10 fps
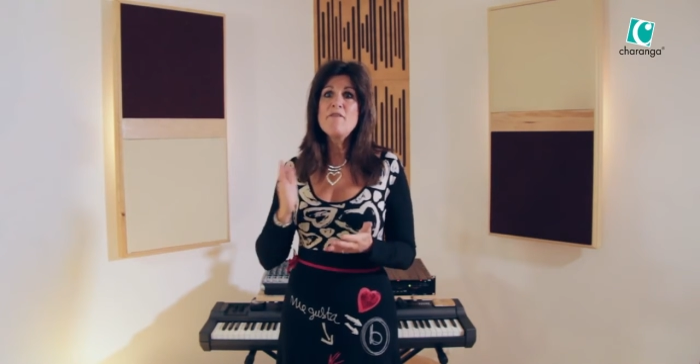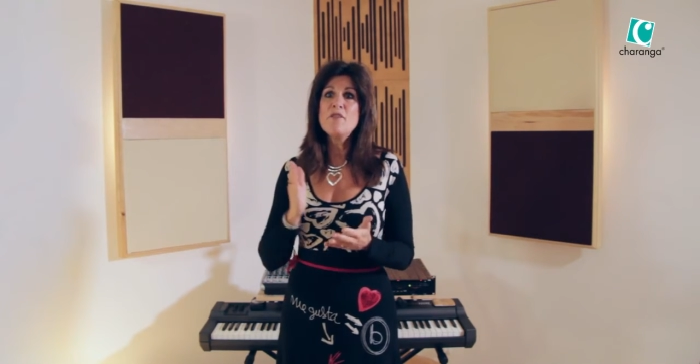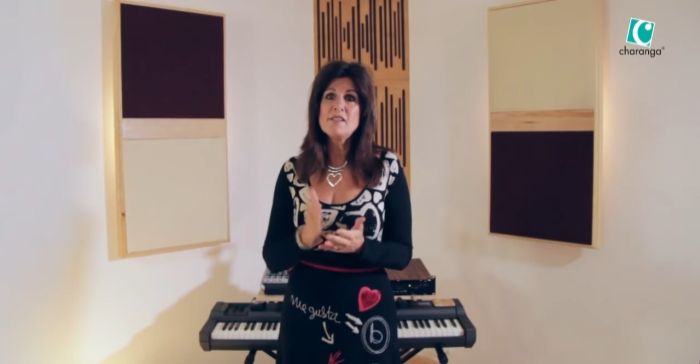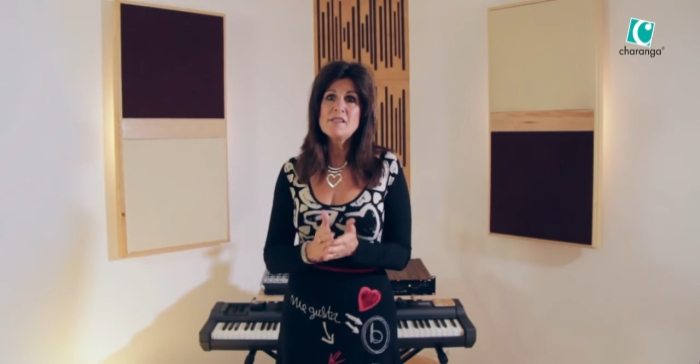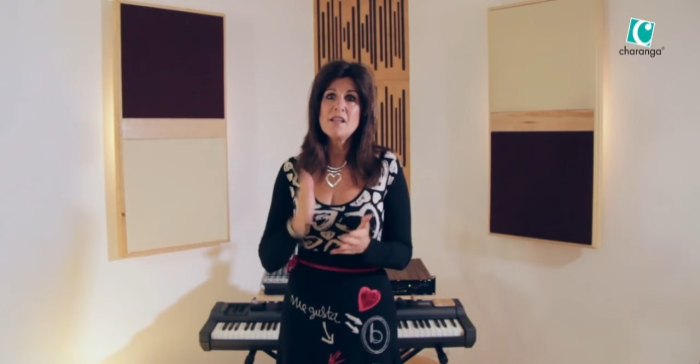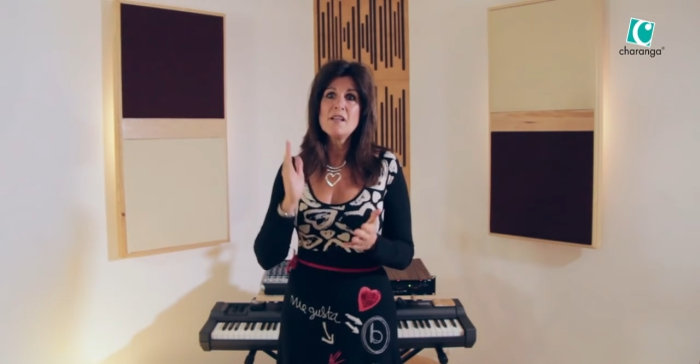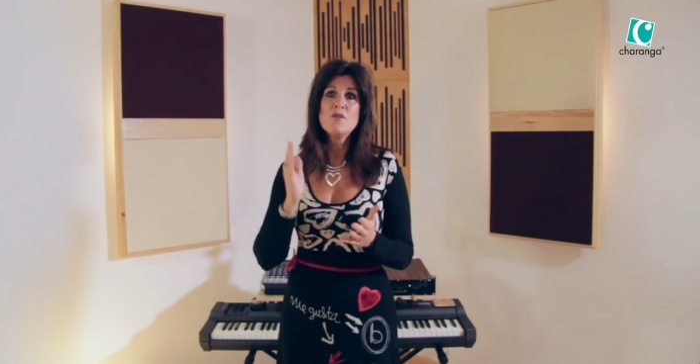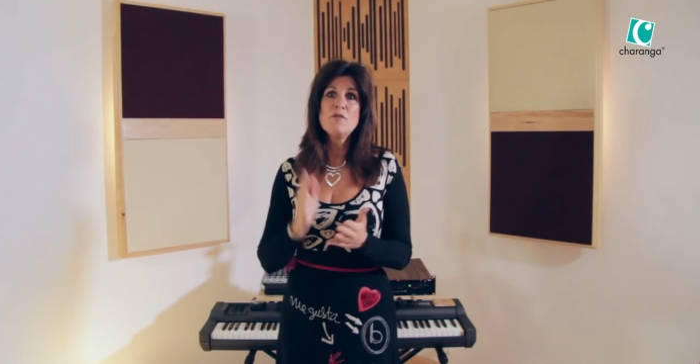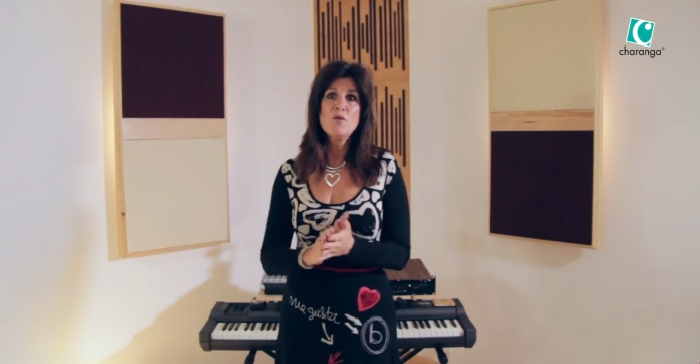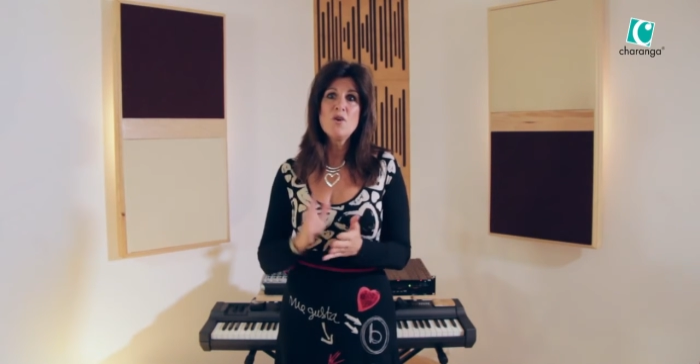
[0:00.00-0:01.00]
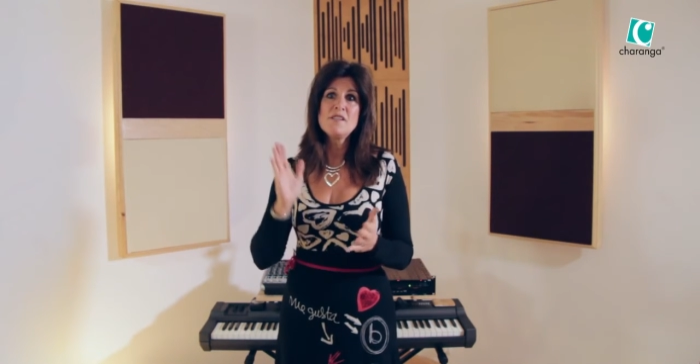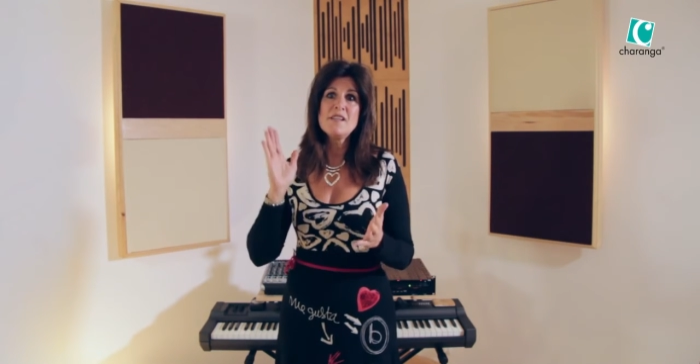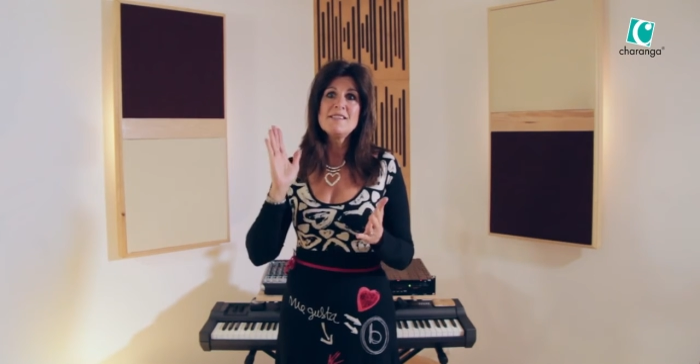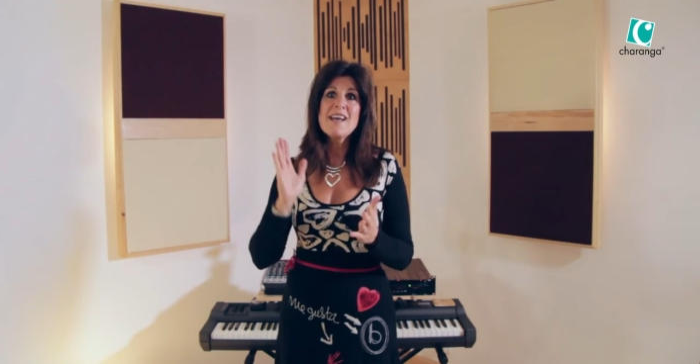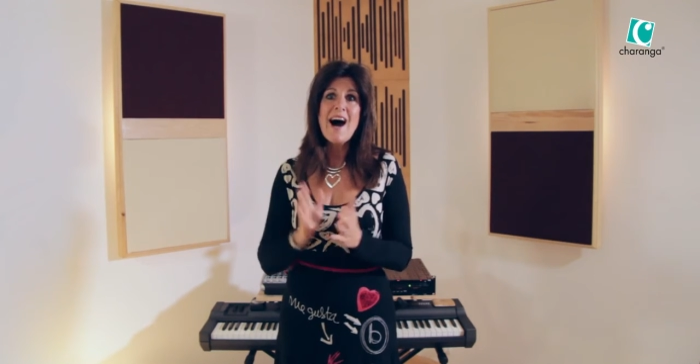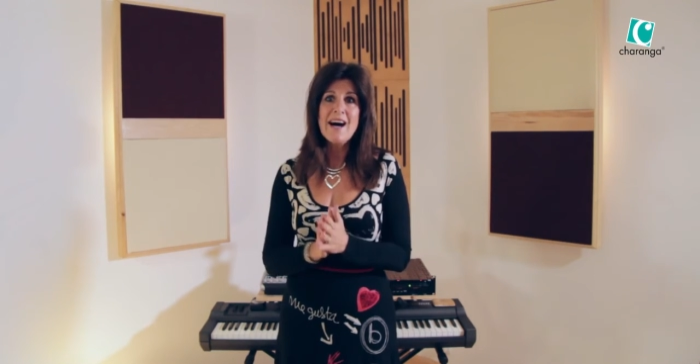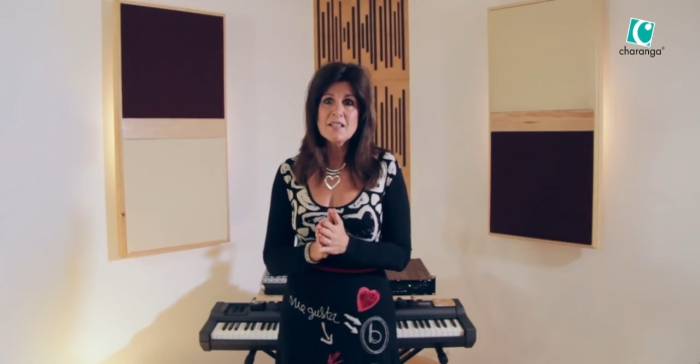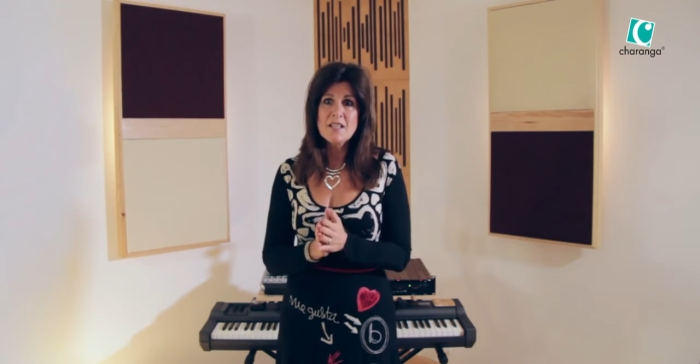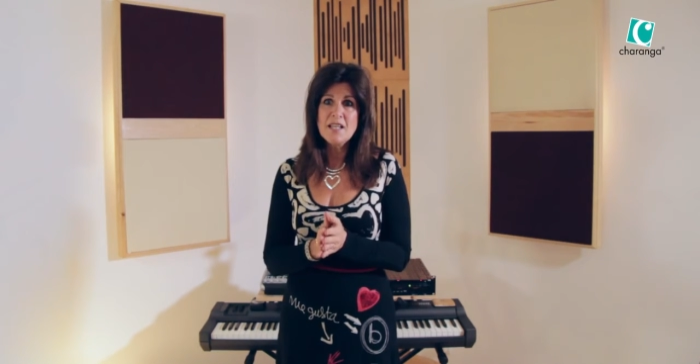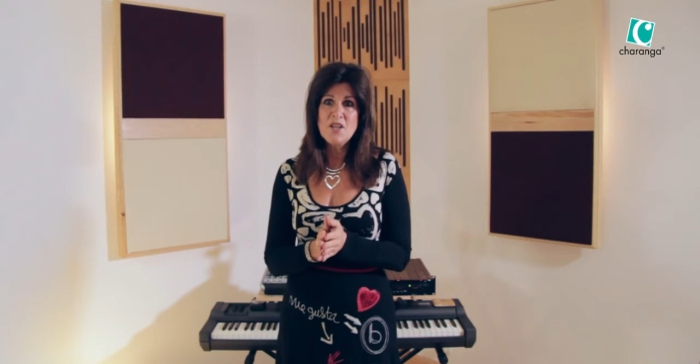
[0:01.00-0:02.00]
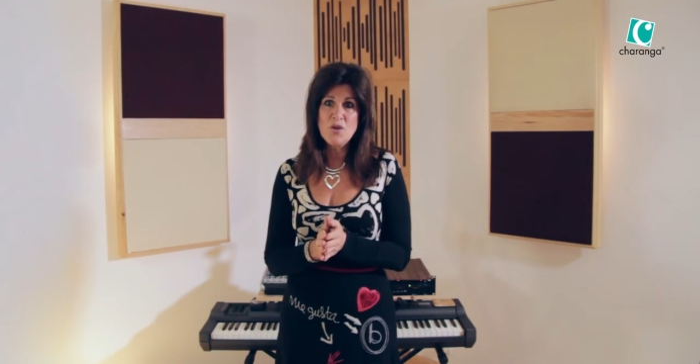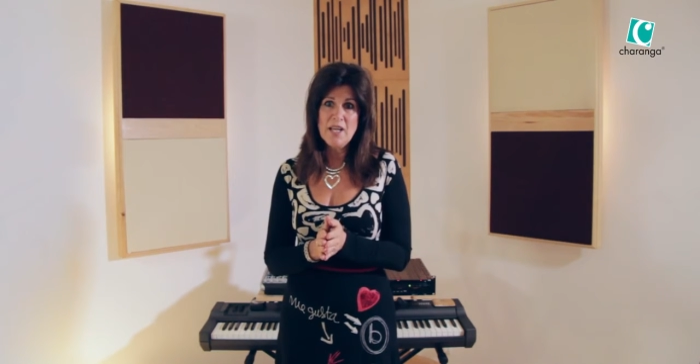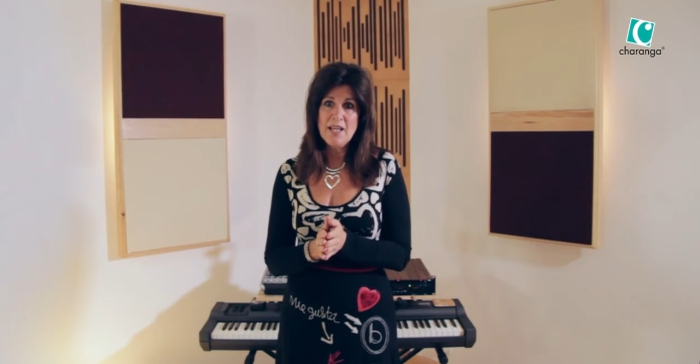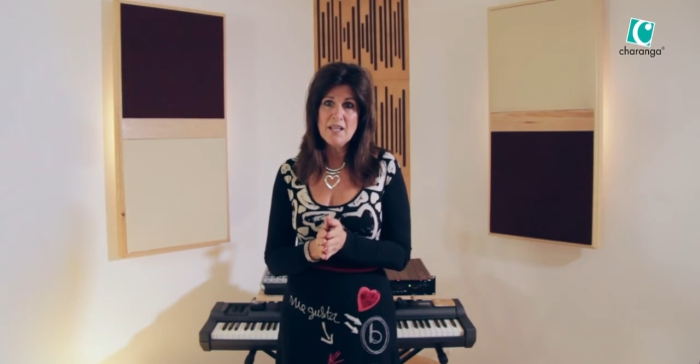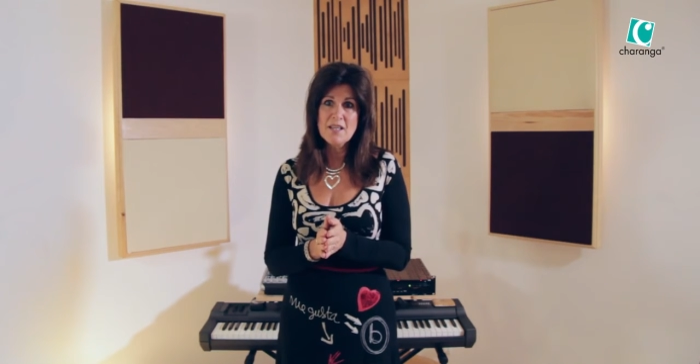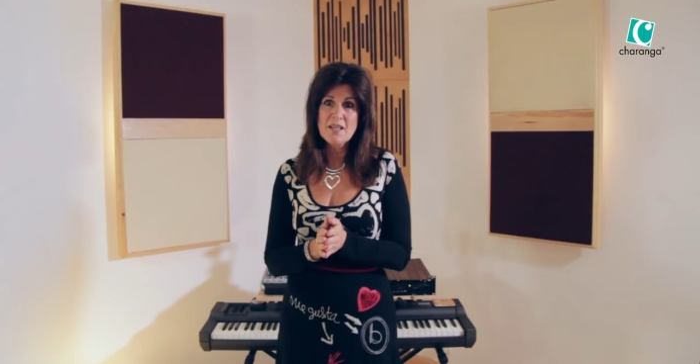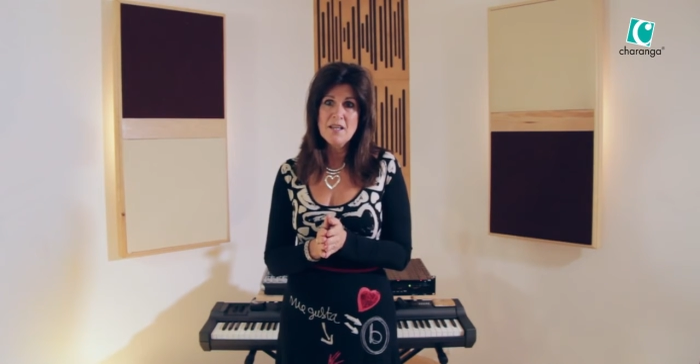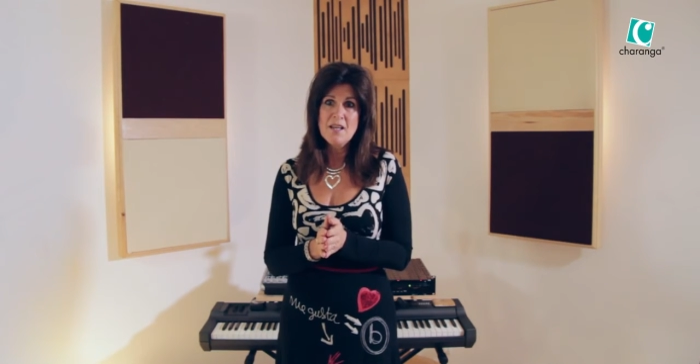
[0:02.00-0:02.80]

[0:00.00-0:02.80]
every single voice is utterly unique